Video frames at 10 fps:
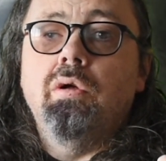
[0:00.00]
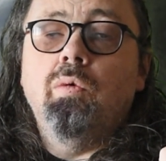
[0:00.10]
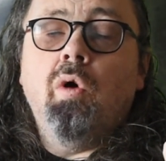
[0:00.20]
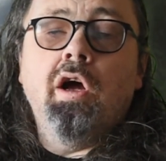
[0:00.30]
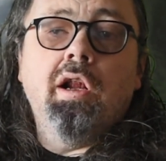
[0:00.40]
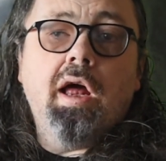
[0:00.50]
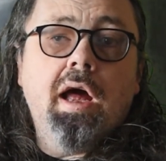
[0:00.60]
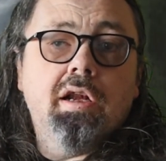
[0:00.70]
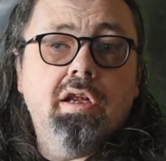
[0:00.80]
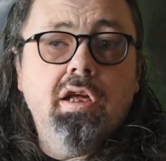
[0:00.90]
While
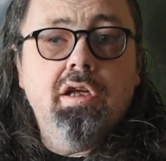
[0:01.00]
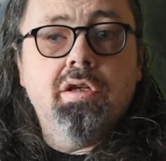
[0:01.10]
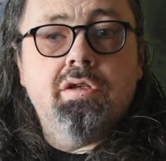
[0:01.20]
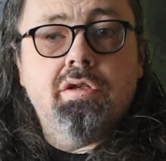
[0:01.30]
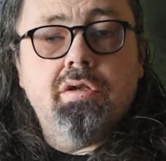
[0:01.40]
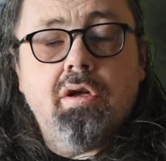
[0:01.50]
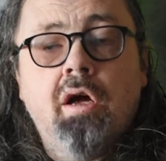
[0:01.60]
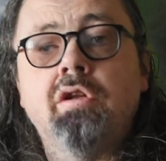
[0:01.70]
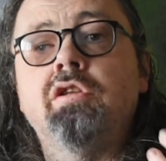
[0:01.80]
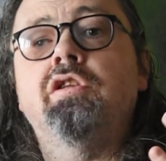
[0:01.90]
Annie's
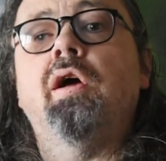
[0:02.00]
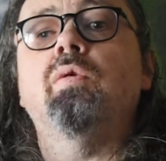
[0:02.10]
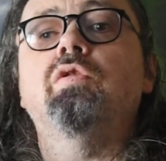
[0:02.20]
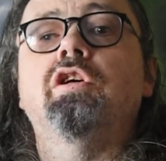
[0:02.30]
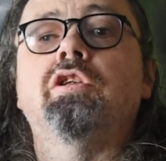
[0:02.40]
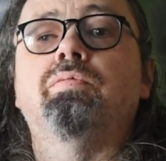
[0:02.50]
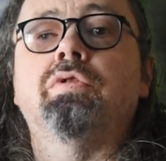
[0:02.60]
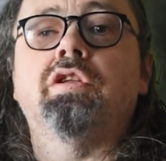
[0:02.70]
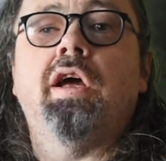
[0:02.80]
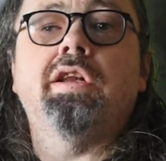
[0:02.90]
undoubted
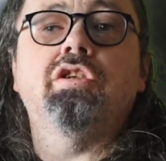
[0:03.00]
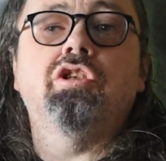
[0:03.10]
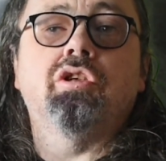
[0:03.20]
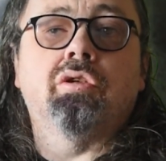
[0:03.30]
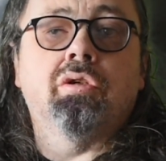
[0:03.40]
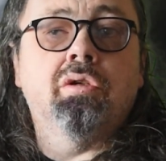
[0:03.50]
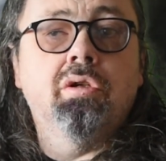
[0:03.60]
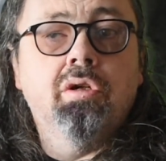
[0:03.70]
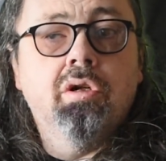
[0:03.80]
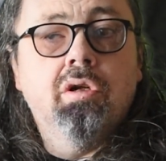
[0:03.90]
potential
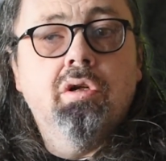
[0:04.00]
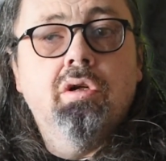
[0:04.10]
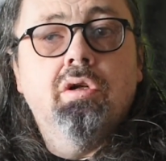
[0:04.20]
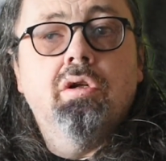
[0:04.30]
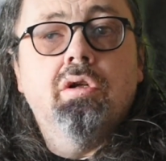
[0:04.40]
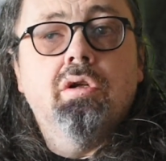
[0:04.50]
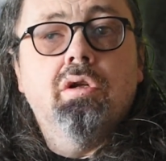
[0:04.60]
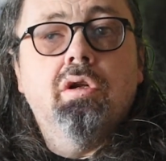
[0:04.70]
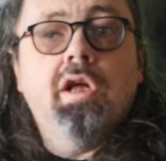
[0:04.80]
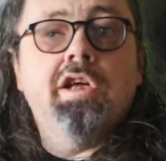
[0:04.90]

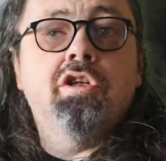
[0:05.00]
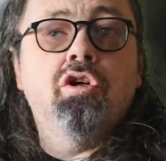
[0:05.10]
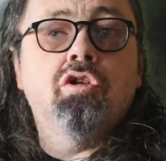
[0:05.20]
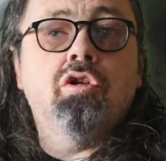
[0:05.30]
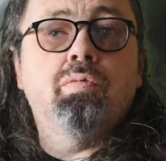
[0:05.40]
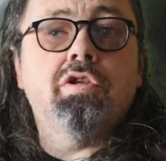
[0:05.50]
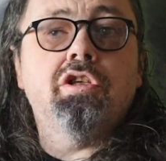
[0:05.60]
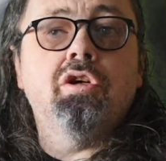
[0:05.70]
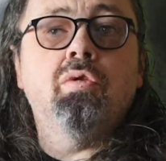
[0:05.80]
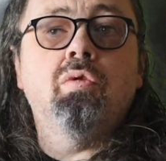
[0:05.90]
led her to
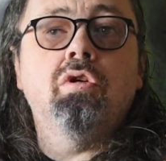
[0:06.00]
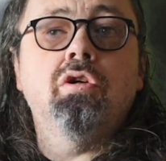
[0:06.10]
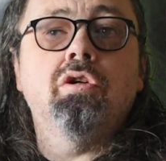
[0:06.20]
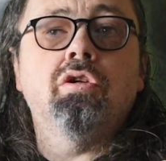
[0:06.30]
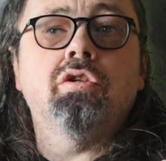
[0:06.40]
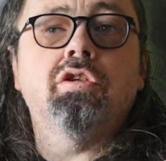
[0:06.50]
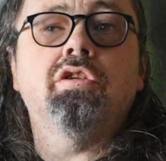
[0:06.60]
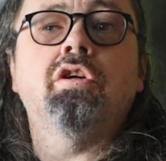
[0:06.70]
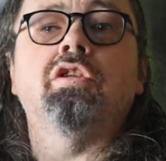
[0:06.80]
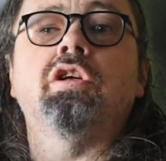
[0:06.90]
pursue her
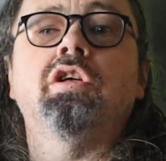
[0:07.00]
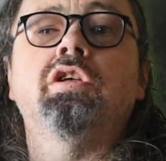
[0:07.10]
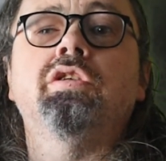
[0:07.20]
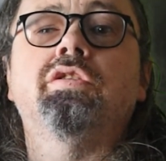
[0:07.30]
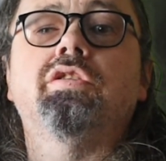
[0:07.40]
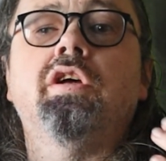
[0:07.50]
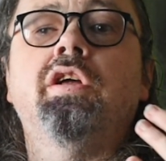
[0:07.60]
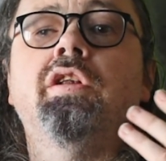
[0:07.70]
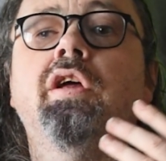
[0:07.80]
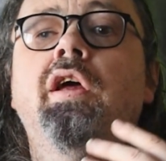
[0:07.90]
studies
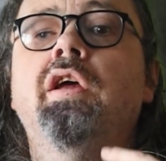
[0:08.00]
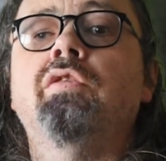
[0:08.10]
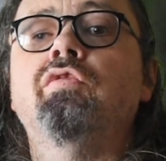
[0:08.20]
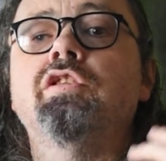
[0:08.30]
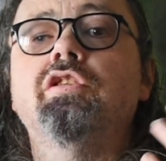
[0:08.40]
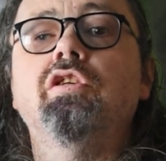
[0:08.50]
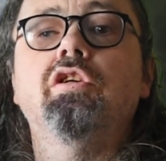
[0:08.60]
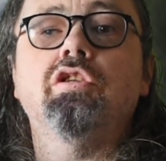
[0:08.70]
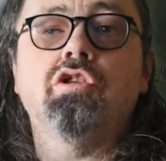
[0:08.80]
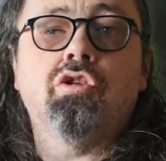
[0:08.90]
in a
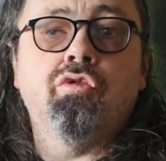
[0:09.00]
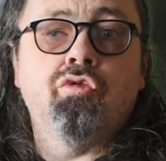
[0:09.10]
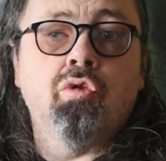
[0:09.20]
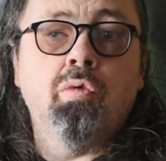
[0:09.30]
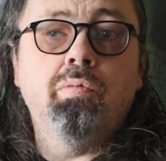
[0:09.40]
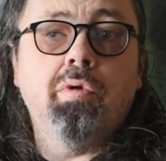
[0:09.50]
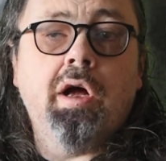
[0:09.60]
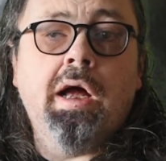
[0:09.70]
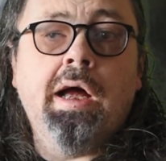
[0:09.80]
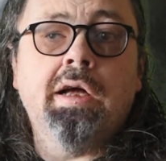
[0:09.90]
research group
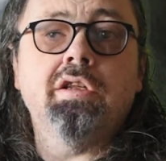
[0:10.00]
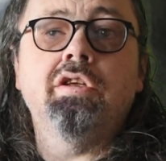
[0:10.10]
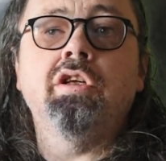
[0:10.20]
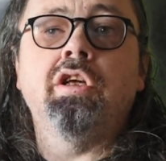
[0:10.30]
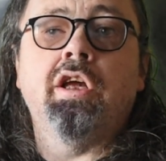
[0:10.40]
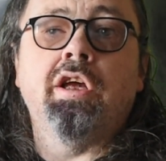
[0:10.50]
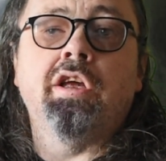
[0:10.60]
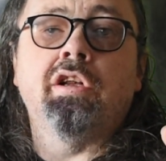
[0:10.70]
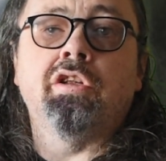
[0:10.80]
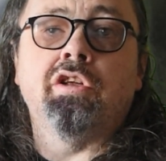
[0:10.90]
at Yale